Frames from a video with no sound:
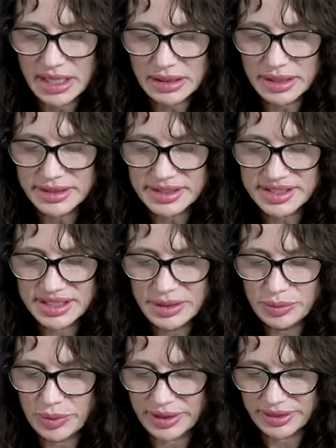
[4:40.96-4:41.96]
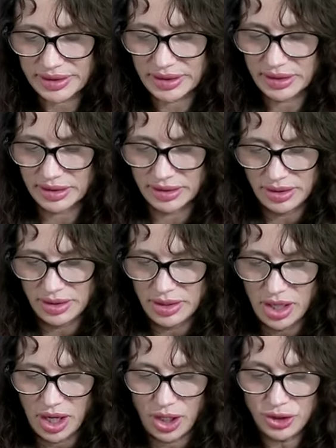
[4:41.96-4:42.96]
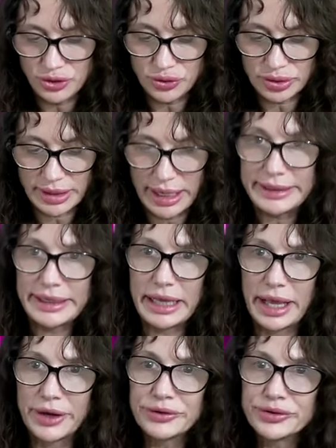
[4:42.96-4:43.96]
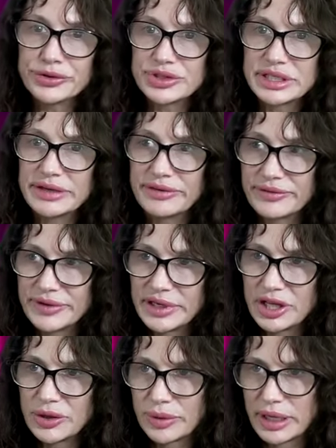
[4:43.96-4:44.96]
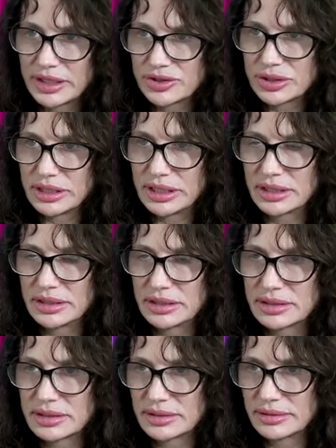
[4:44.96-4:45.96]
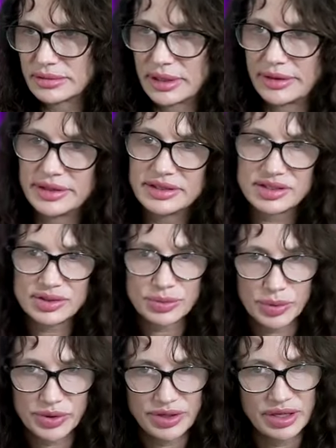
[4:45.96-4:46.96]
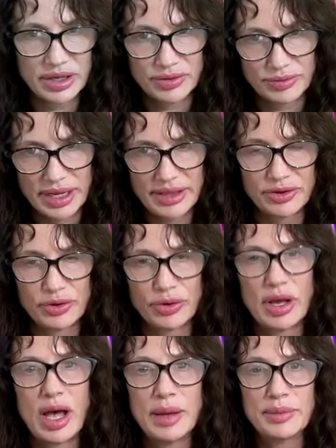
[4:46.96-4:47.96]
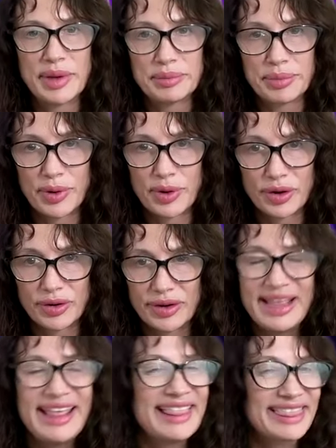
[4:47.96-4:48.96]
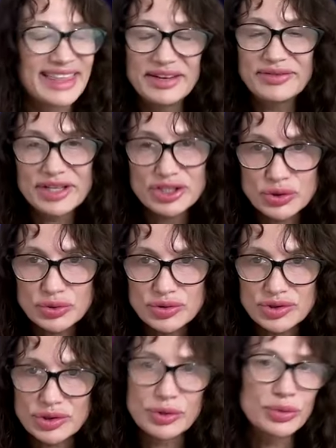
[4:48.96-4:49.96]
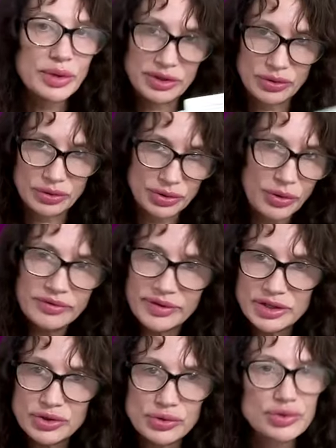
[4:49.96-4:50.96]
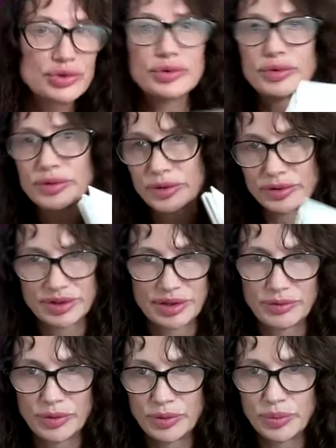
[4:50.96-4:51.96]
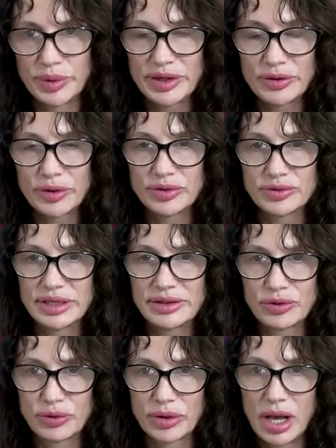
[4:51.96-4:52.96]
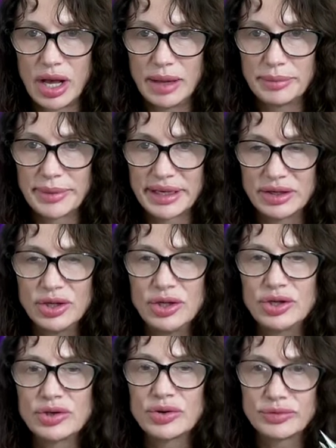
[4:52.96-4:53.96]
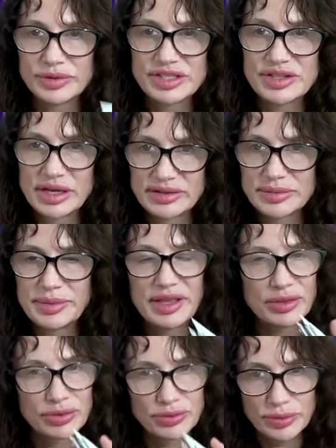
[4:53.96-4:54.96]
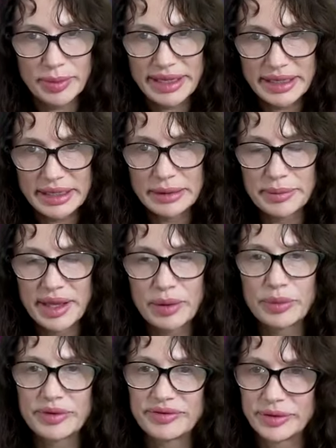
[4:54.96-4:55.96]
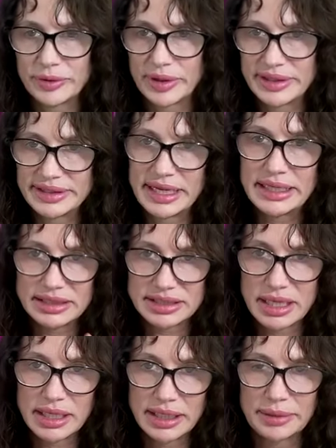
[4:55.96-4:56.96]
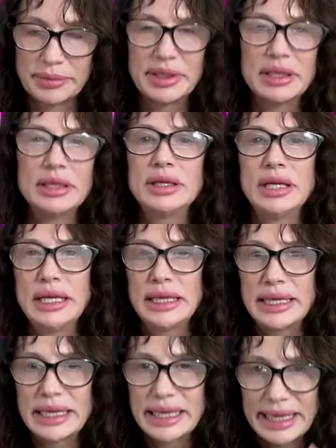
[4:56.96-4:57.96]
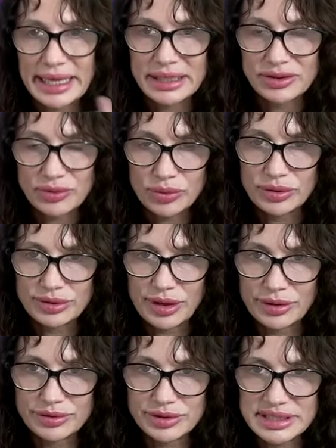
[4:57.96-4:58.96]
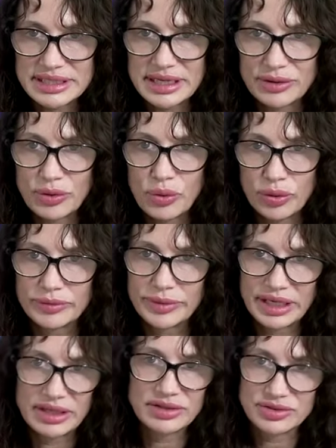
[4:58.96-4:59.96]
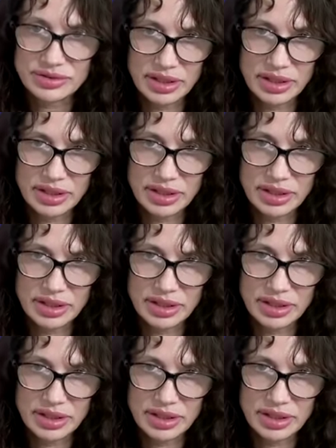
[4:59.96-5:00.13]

let's see what the underlining energy of the video actually is. And this is the word you're going to write in your comment bar. Then if I choose you, and you'll know if I chose you because I wrote winner underneath your comment, you'll reach out to me through my email. We'll figure out day and time. and understand all readings are